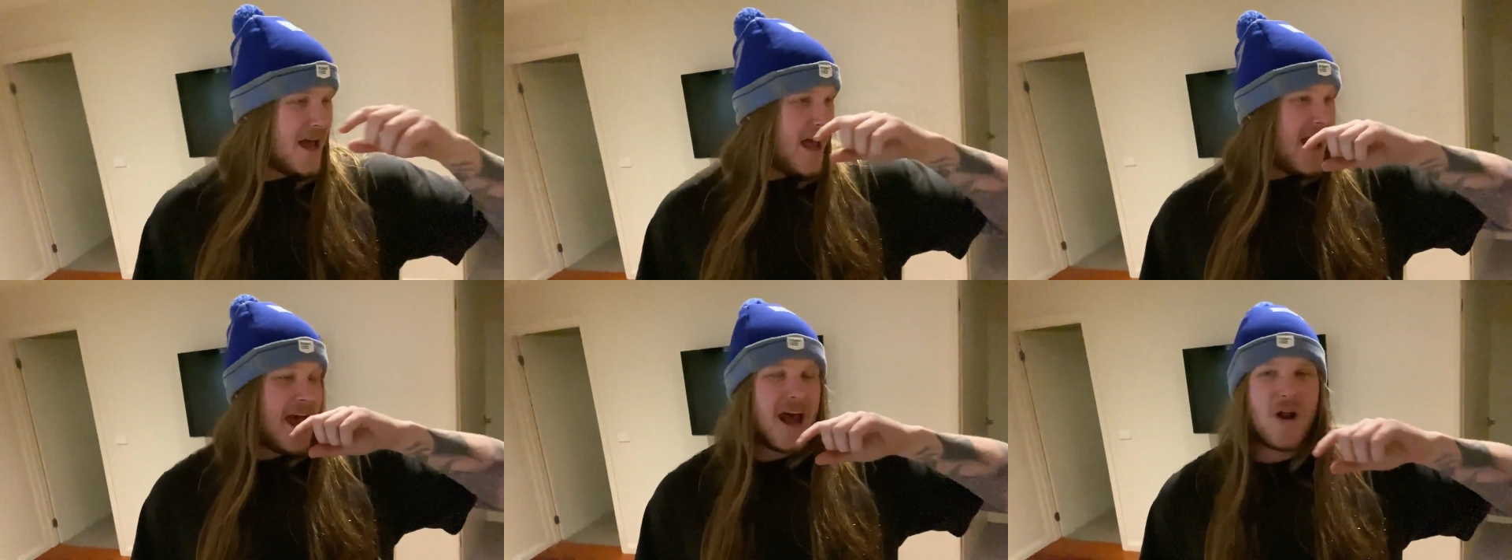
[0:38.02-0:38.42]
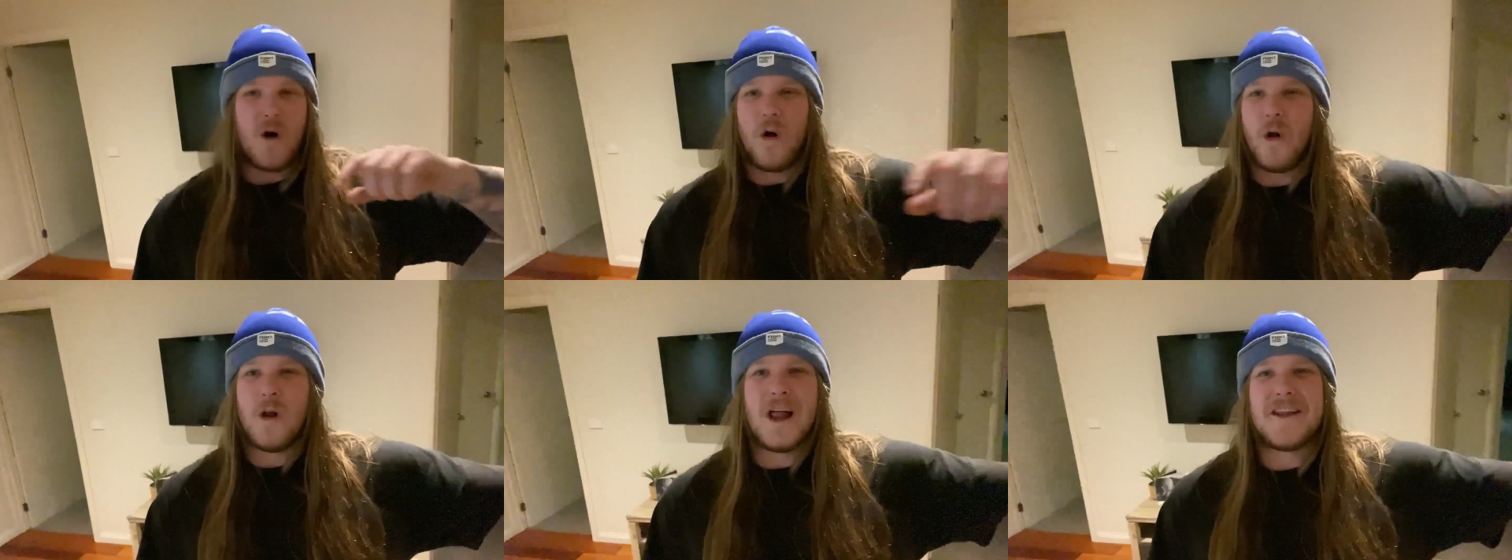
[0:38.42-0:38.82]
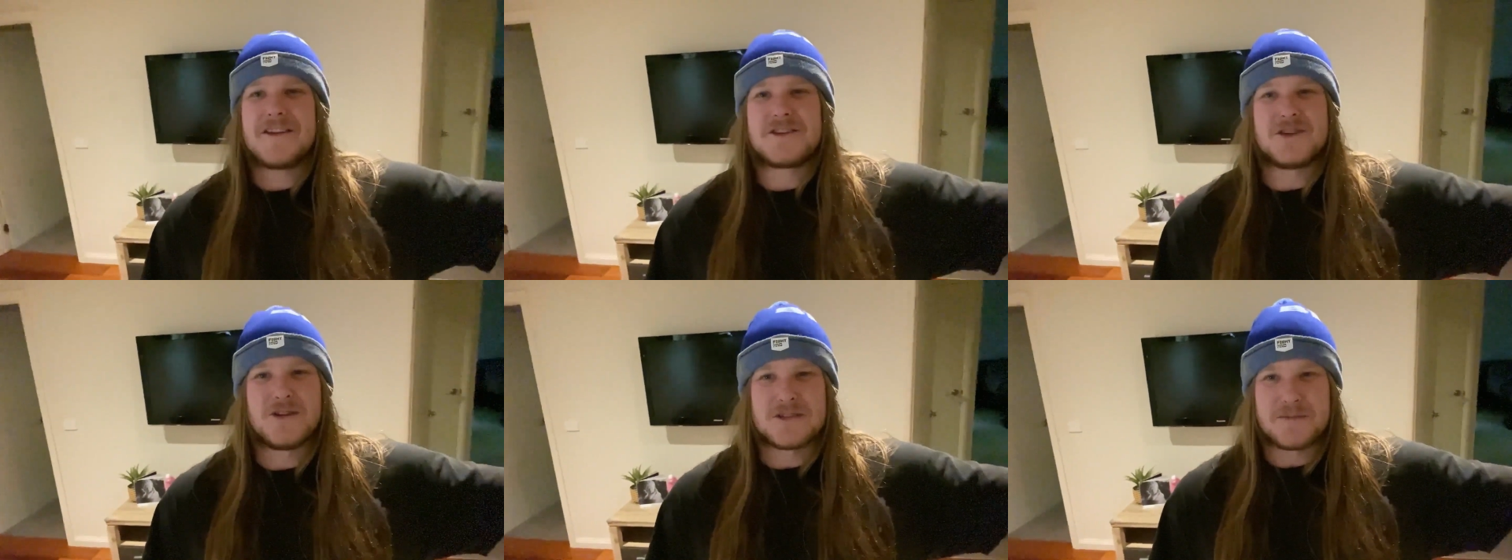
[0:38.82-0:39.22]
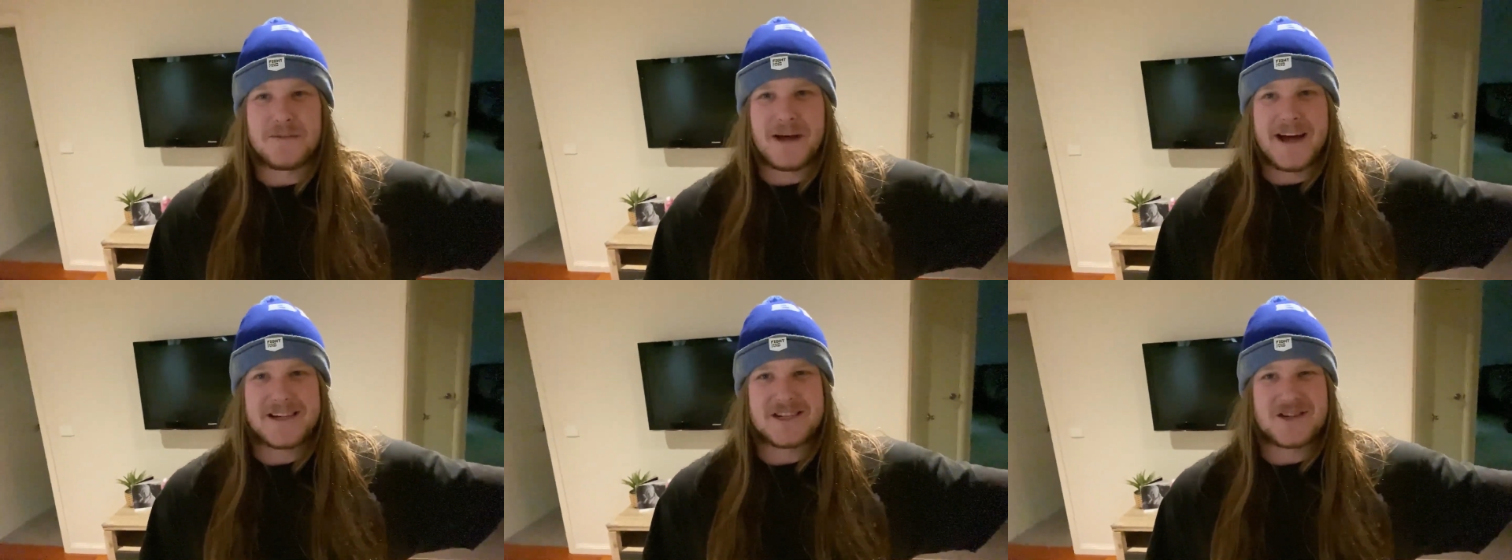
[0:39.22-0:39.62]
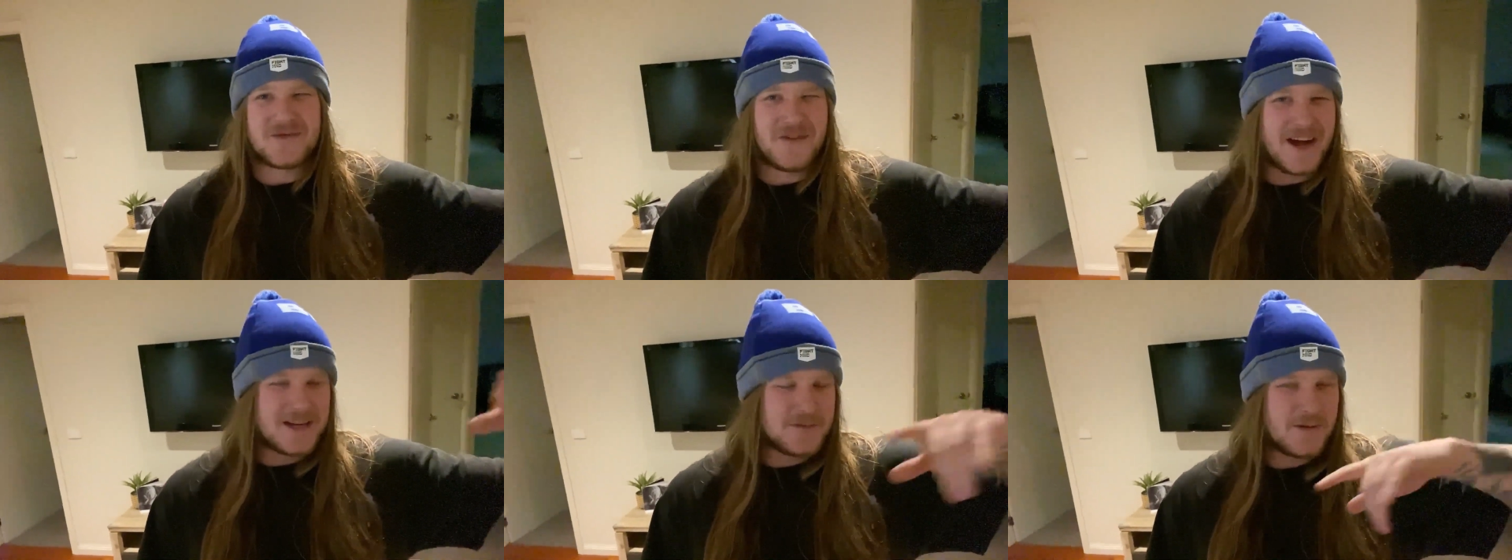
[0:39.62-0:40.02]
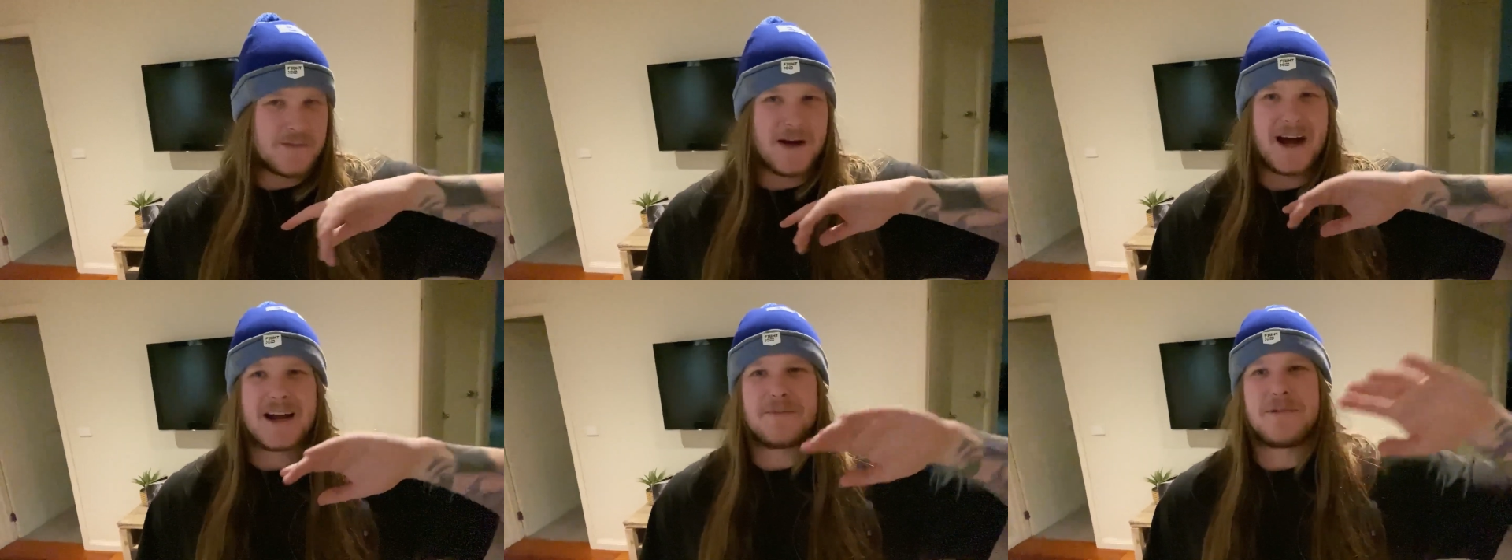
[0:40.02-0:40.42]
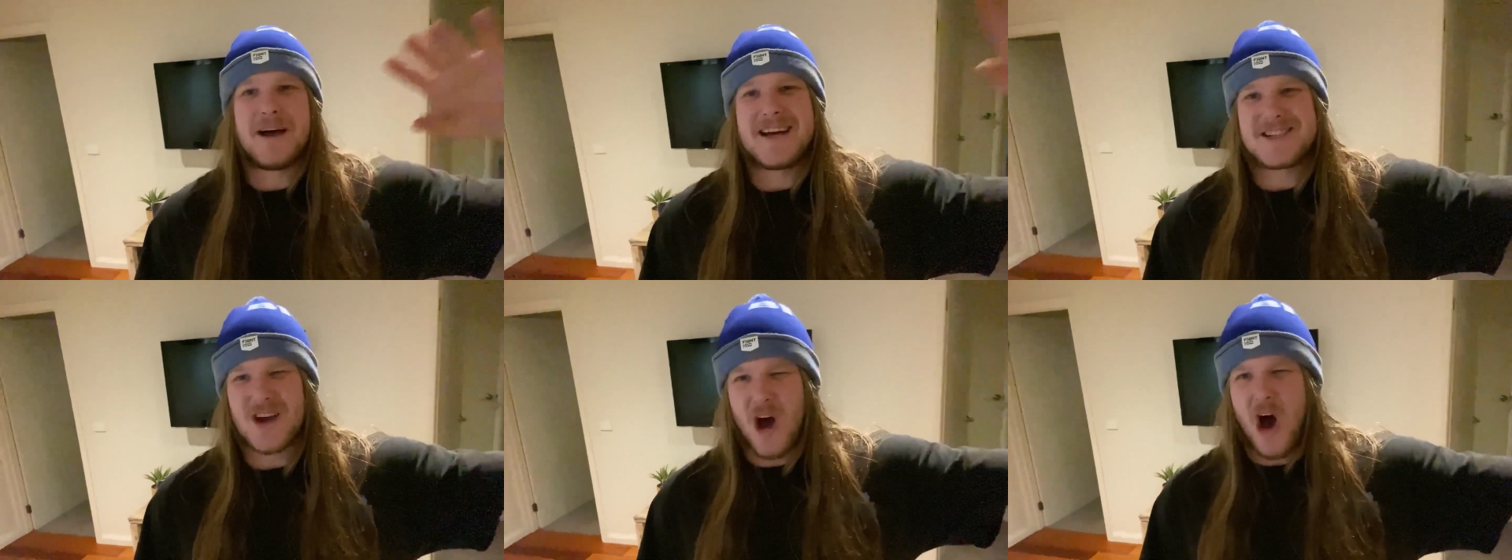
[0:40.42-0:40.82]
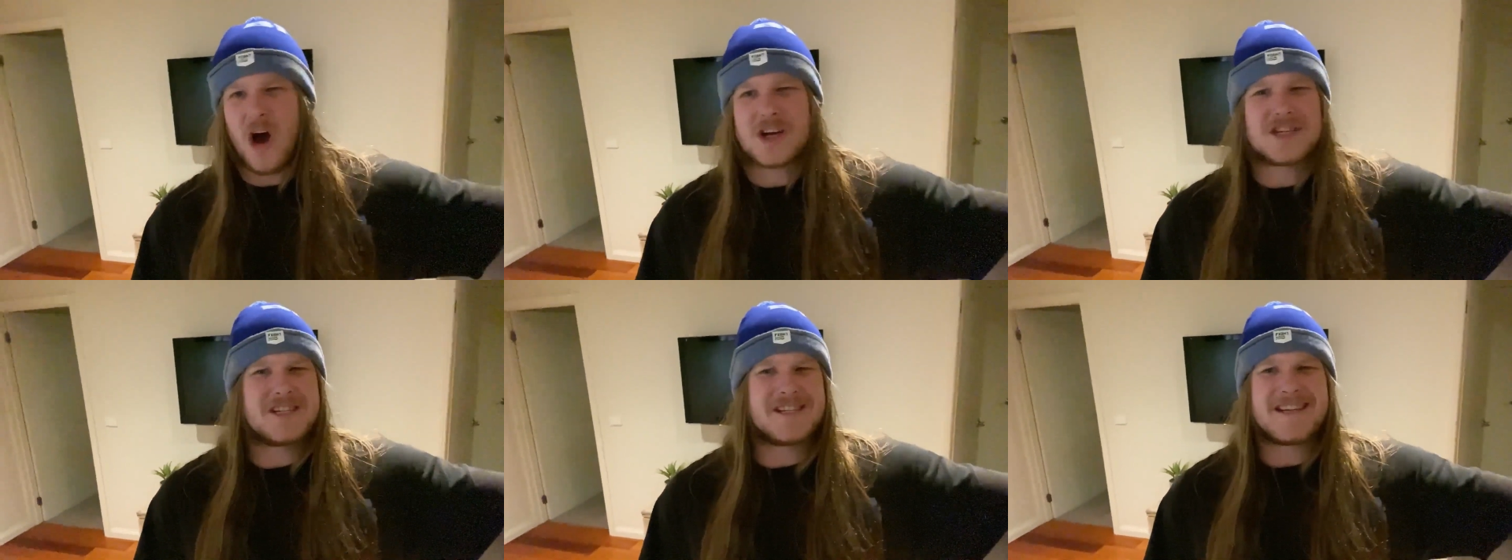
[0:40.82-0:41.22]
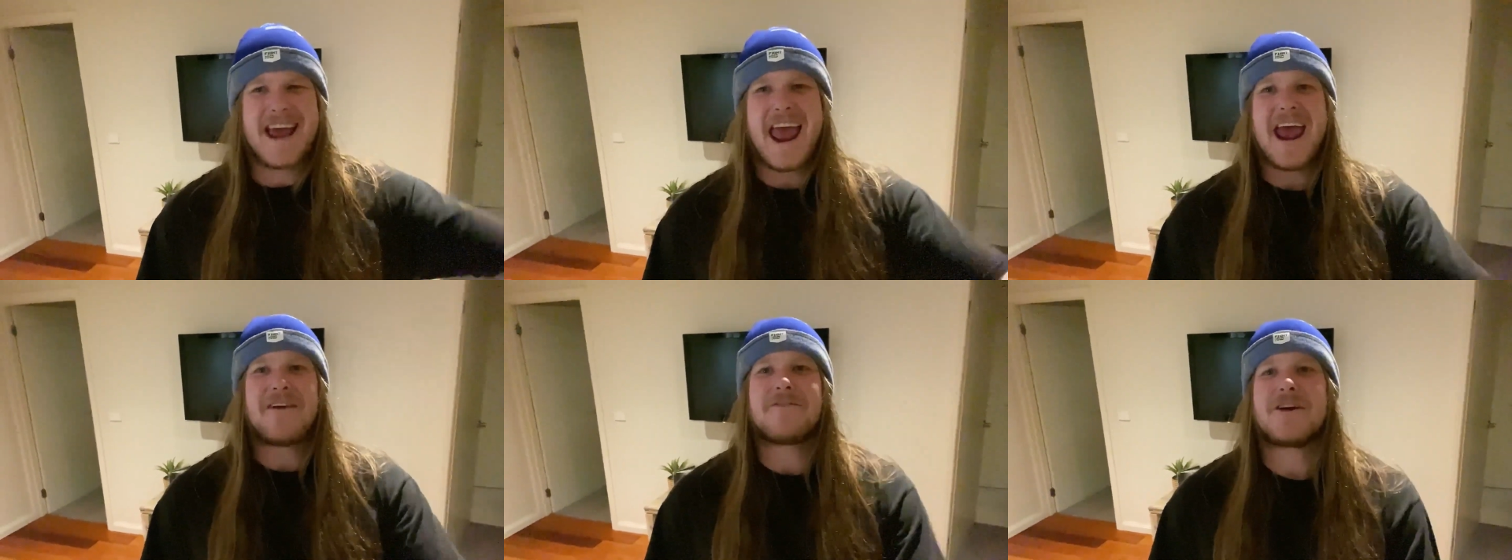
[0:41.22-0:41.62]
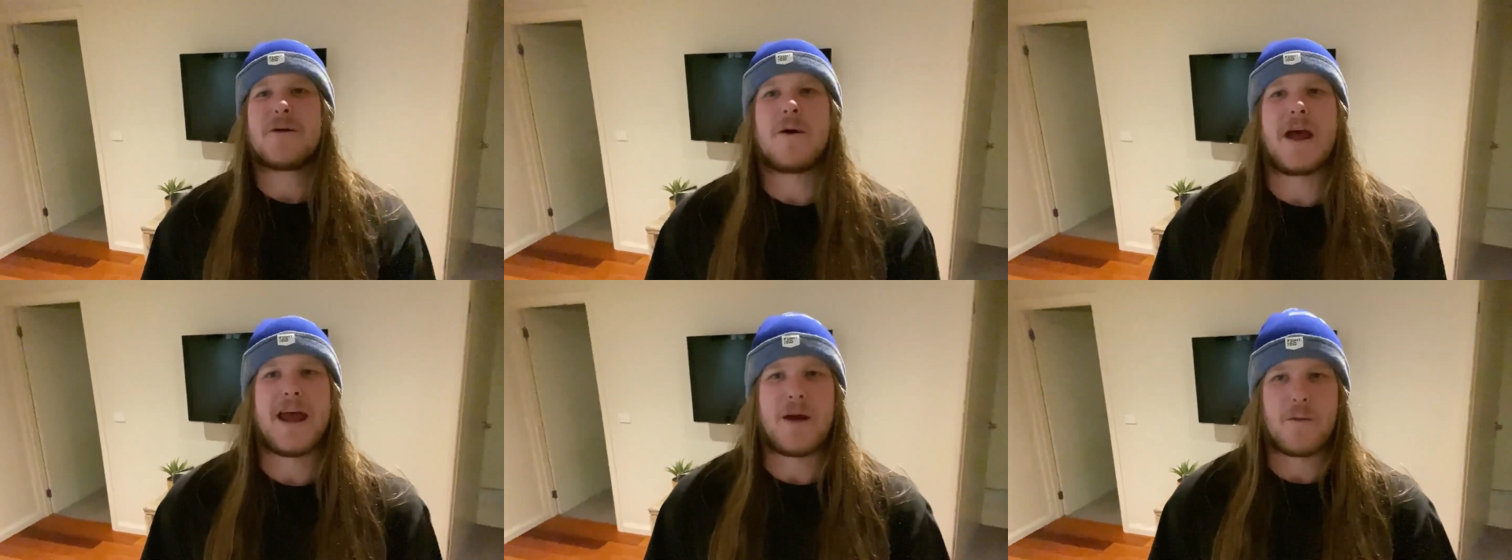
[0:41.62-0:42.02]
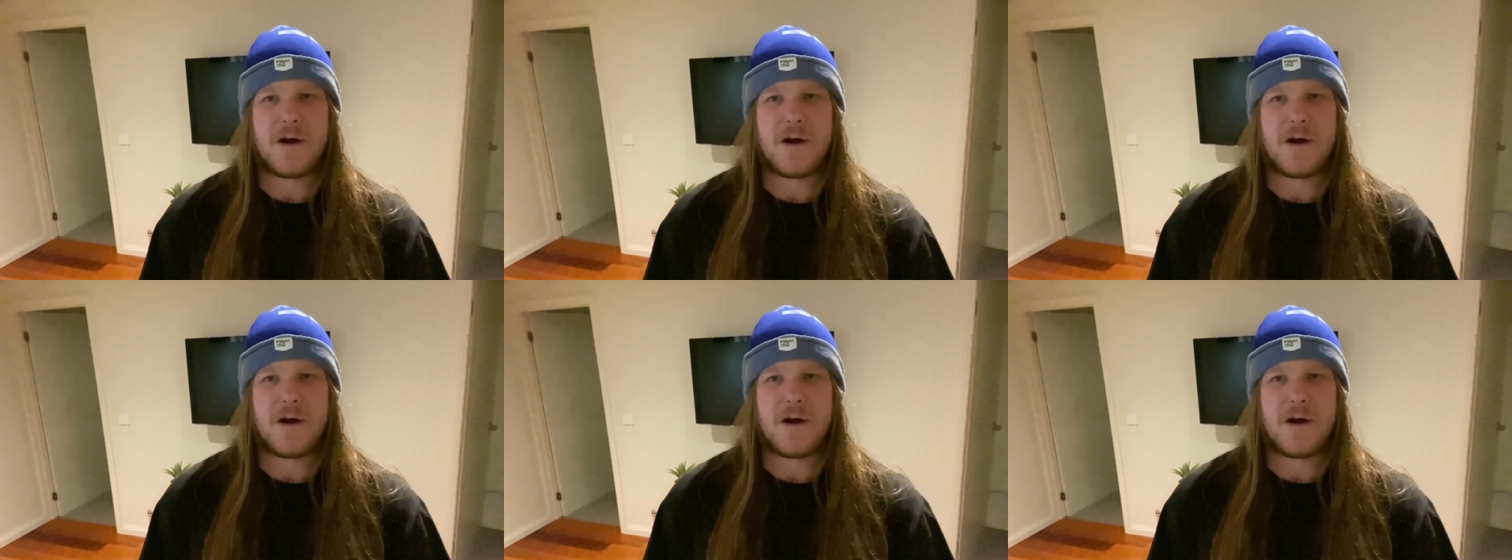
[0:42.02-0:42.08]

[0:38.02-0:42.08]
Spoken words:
and all other sorts of places, Facebook Marketplace, auctions, everywhere.